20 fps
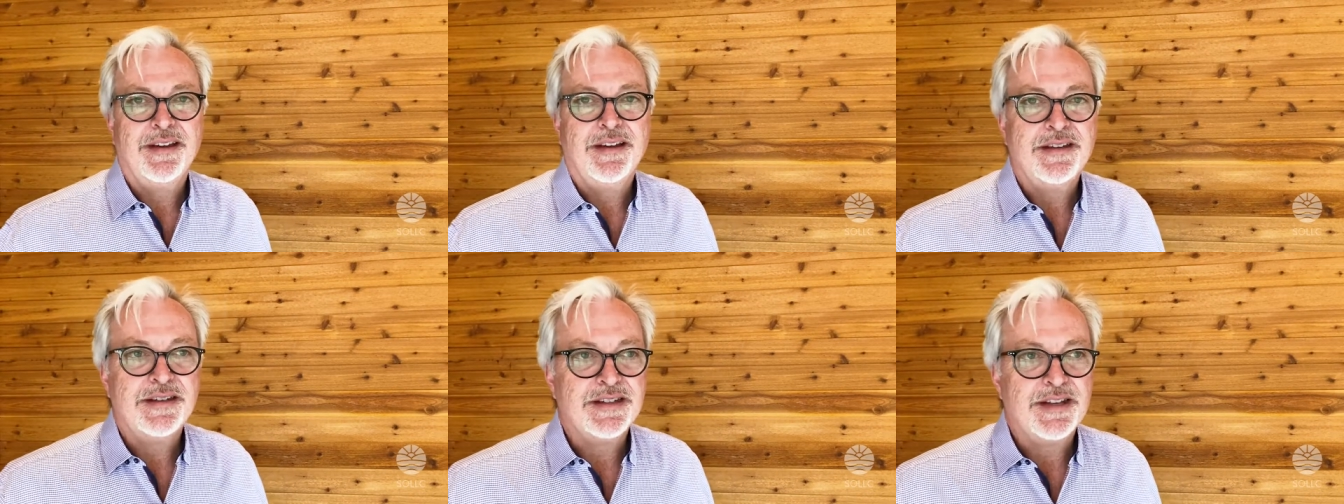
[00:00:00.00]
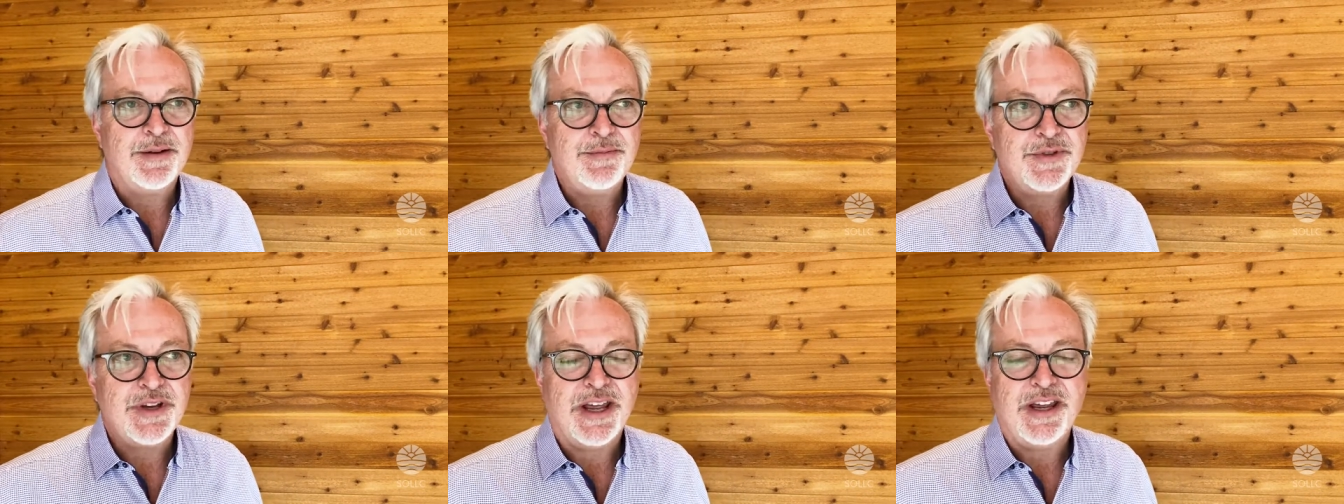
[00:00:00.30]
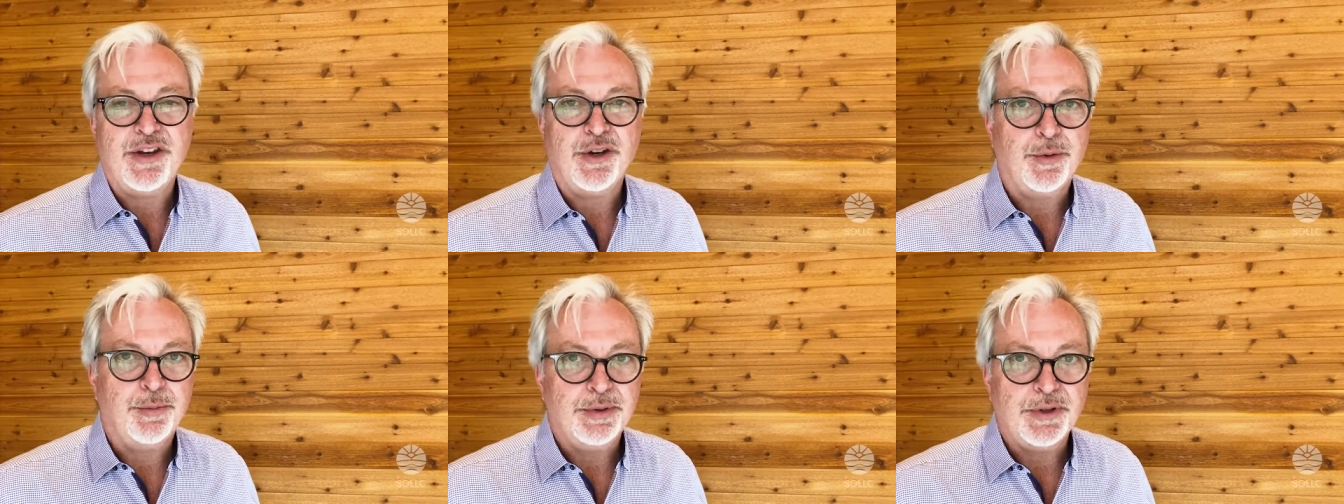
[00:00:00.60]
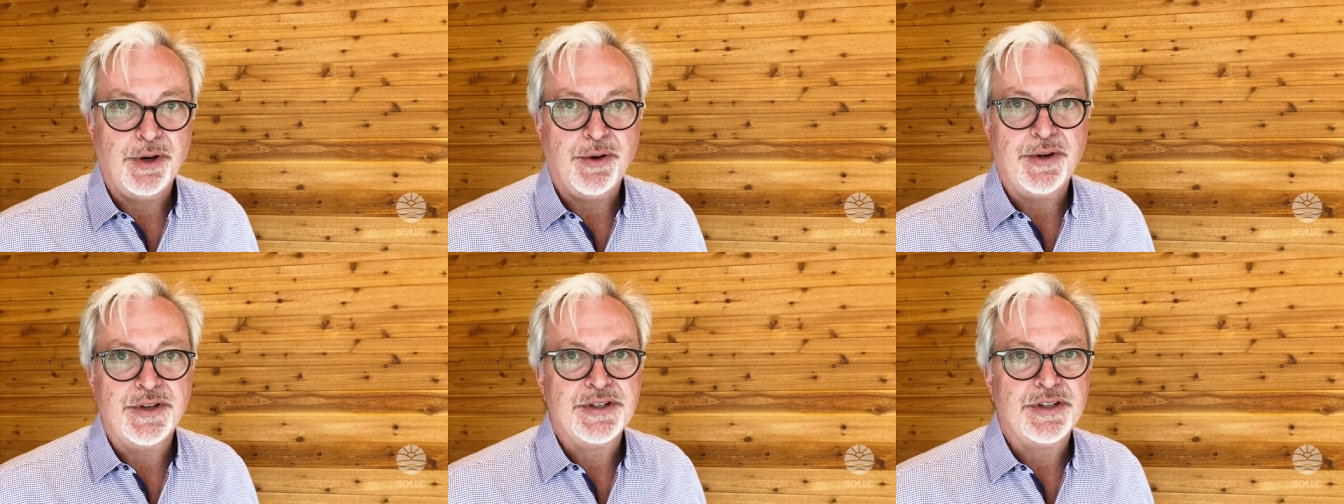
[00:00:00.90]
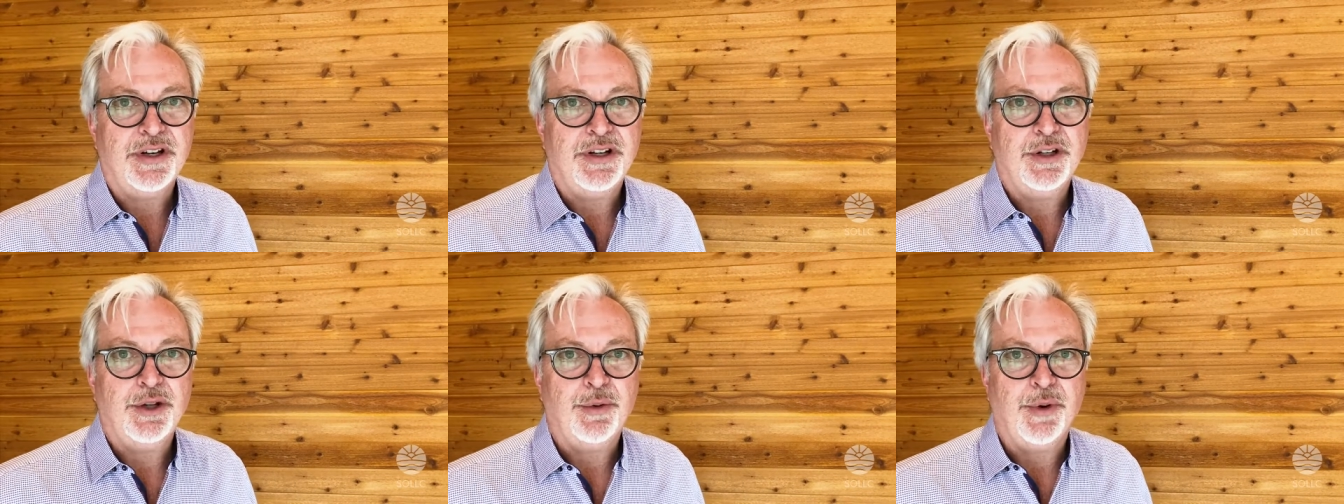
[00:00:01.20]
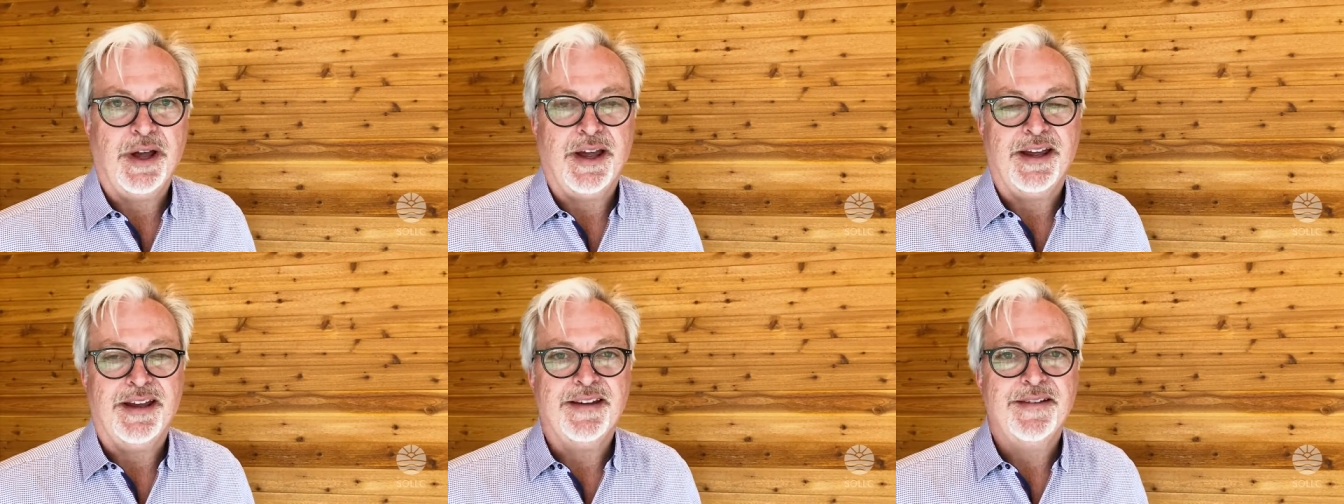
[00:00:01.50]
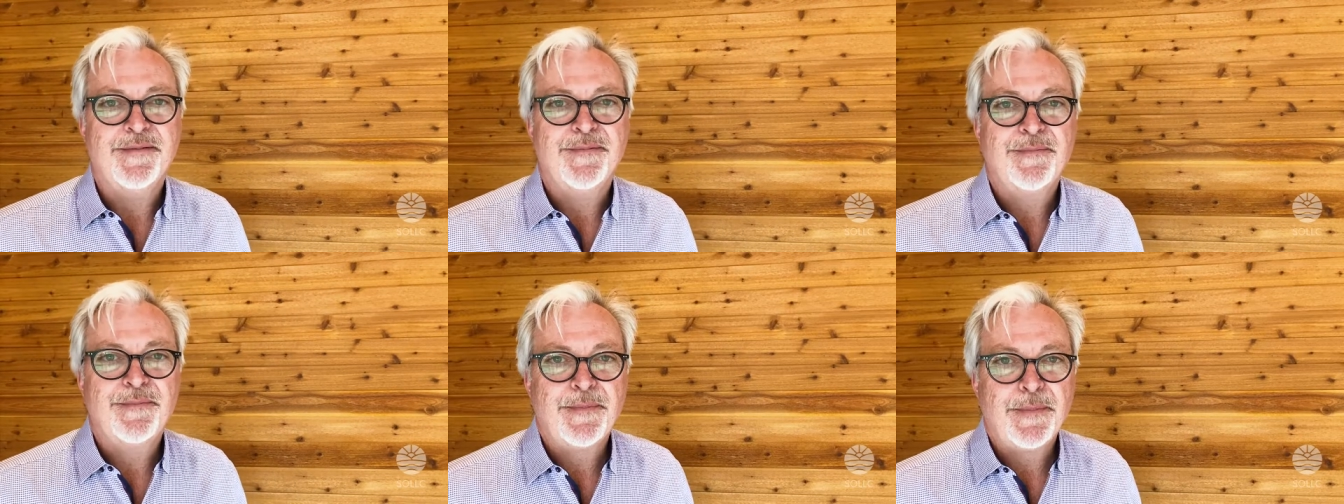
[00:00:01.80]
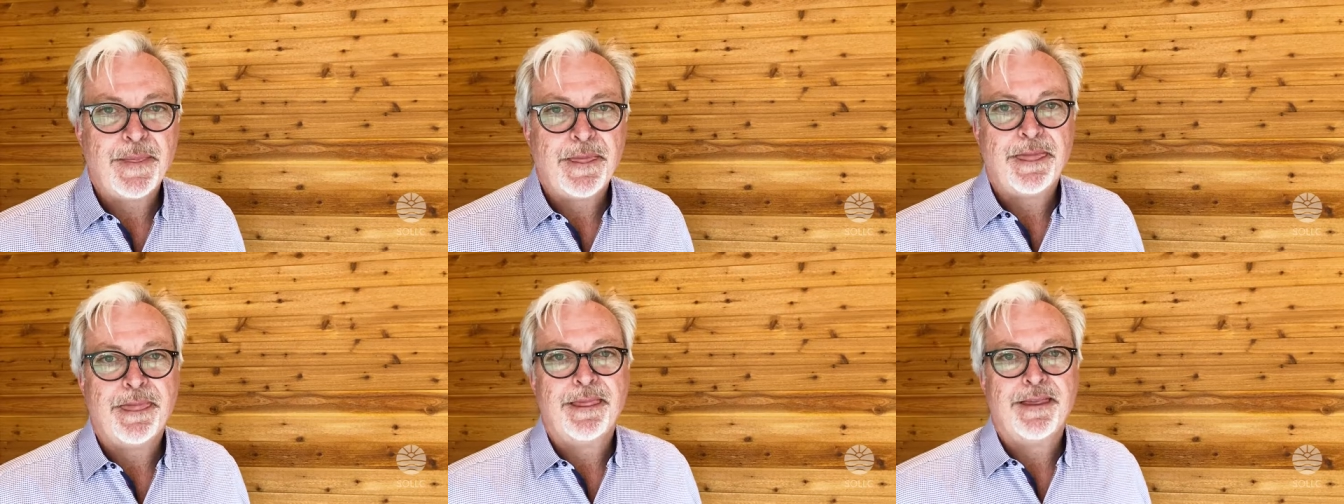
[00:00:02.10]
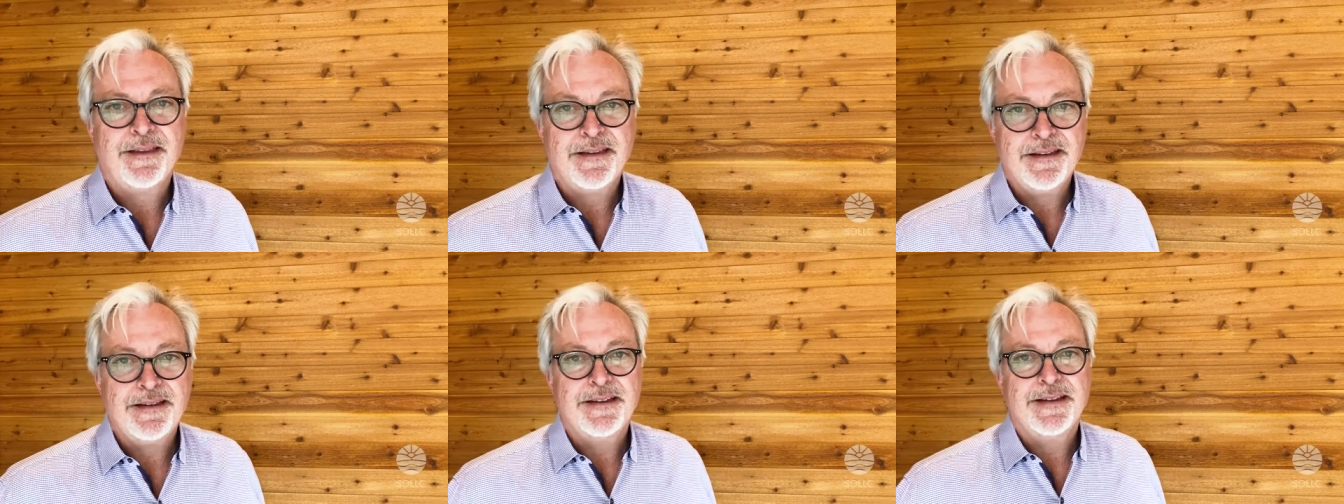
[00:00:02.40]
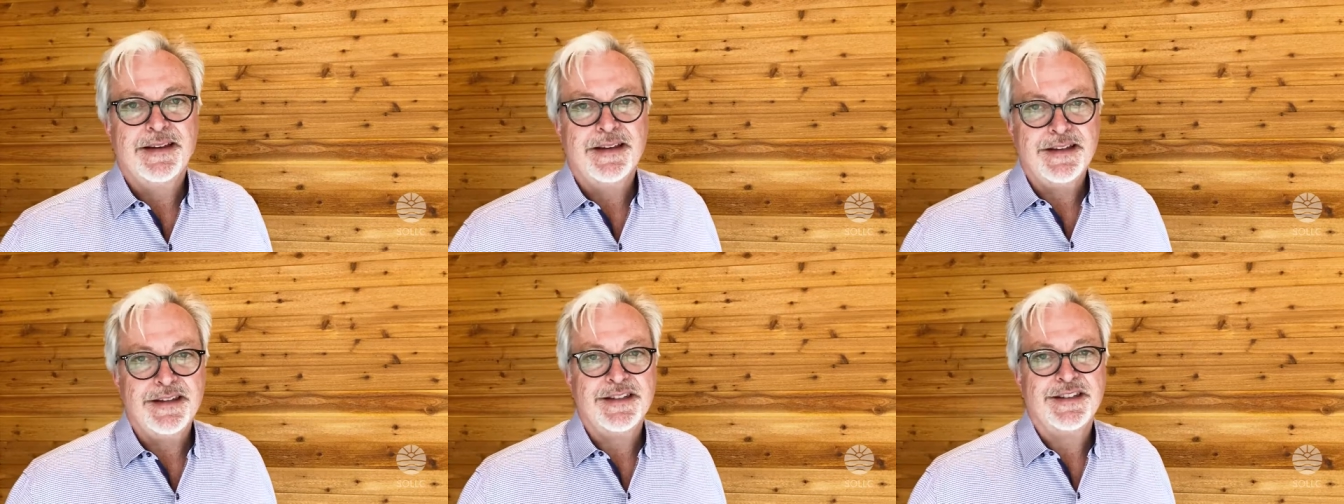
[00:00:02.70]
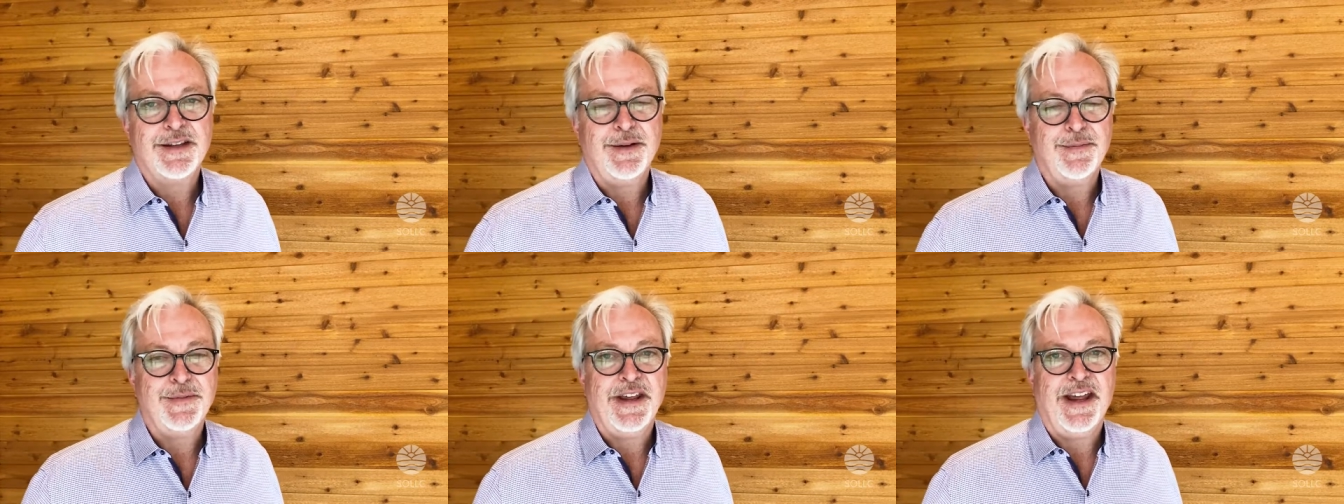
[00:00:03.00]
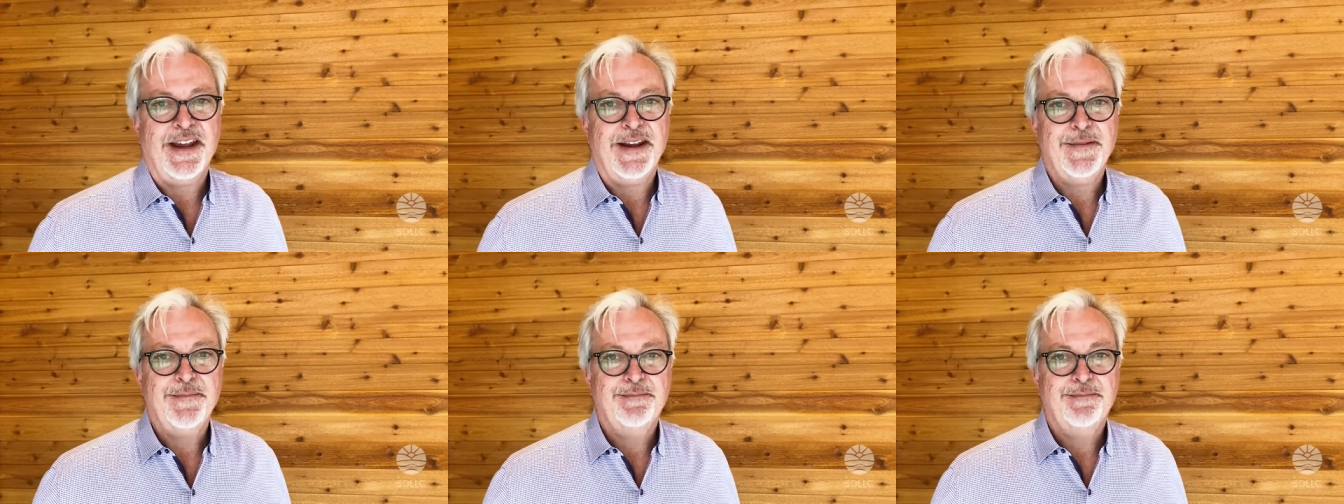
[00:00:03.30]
Someday you'll blow us all away. Someday.